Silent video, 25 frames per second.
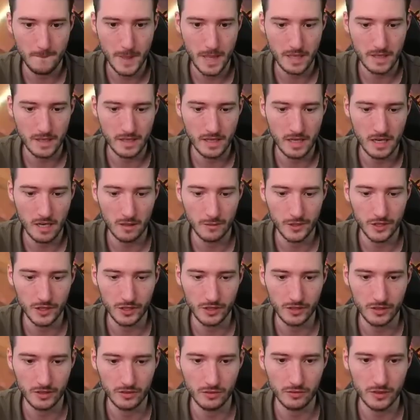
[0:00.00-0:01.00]
Now we're just
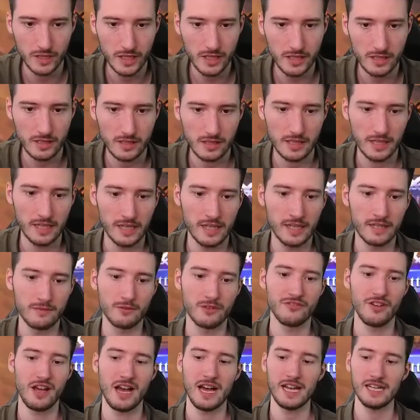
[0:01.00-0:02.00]
going to do this, and
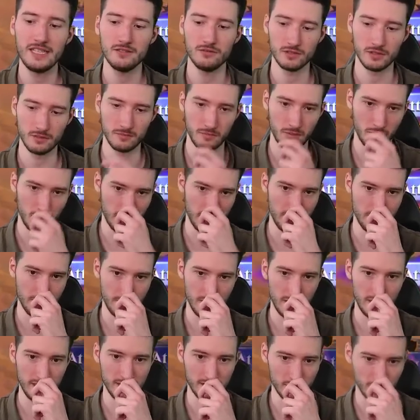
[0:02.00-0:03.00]
with High Noon in play,
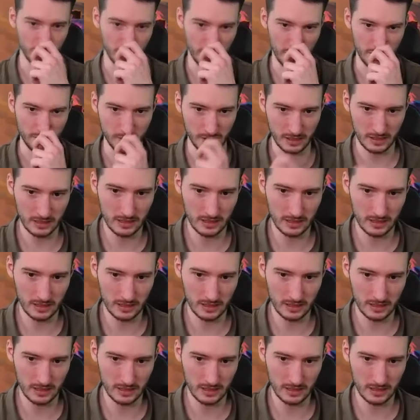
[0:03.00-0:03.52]
ladies and gentlemen,